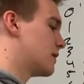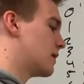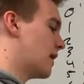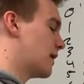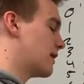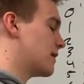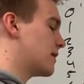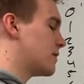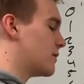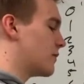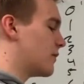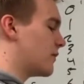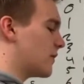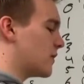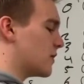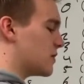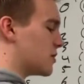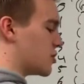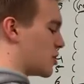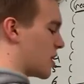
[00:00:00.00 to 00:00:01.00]
think you
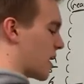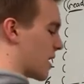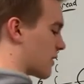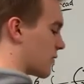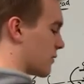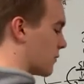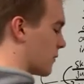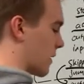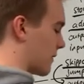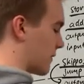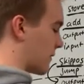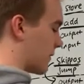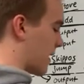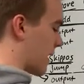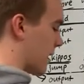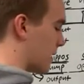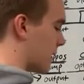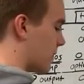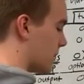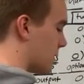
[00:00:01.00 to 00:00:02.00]
first check the run
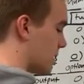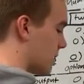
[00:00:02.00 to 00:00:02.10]
flag.